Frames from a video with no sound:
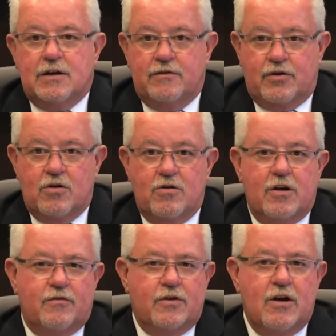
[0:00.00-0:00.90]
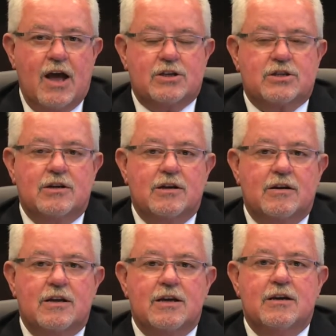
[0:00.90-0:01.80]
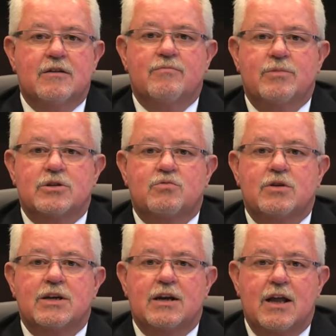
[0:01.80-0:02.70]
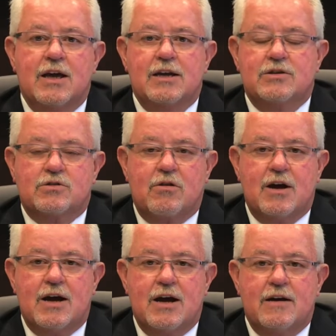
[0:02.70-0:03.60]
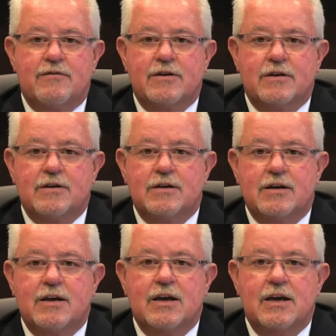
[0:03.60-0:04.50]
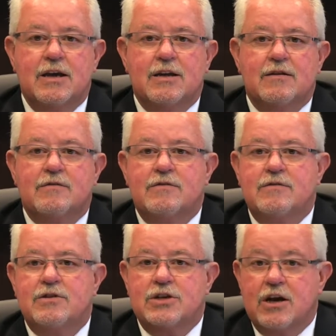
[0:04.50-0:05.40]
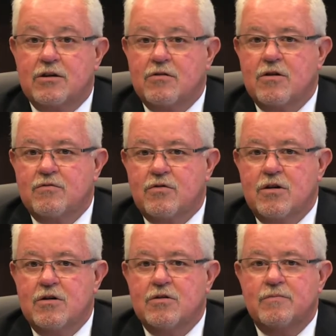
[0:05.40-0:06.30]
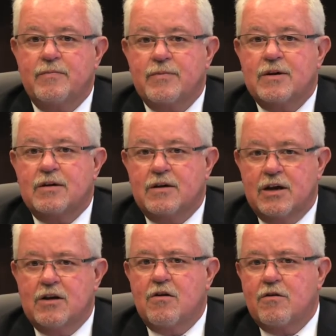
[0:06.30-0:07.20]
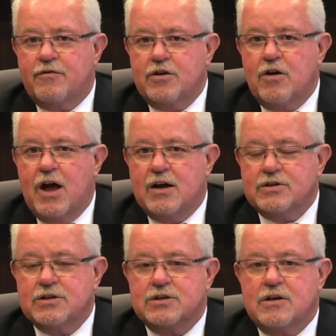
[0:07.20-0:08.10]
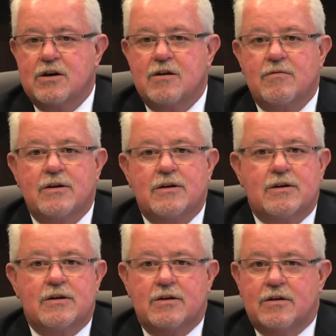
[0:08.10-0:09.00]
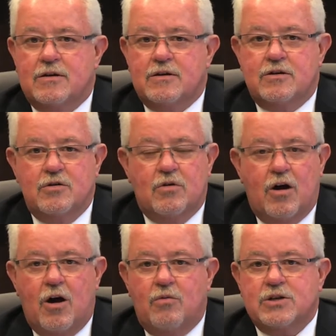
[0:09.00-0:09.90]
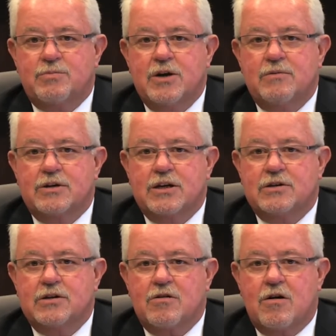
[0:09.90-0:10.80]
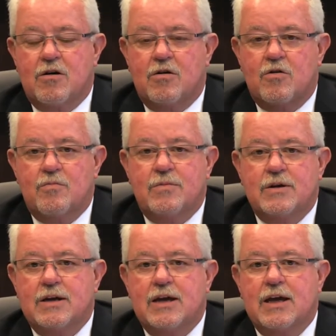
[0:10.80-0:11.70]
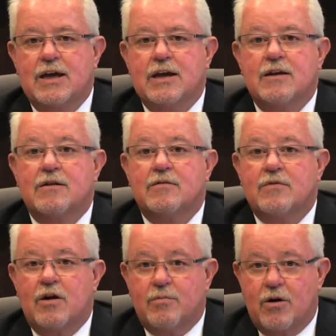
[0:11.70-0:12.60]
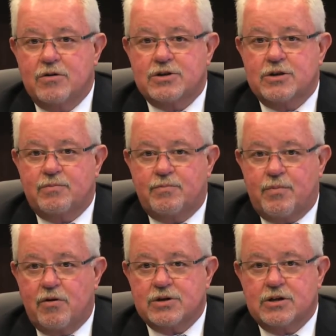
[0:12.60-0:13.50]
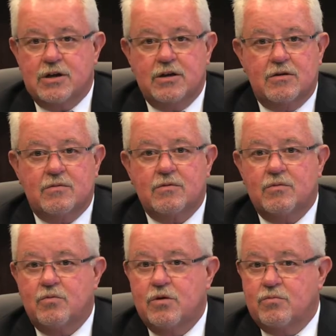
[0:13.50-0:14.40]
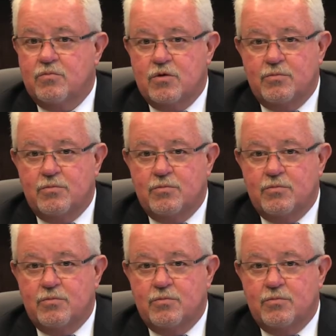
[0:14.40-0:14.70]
If you actually live between Lane Drive and Shady Grove Road, and there are a few houses there, you will always be able to get to your home, and emergency personnel will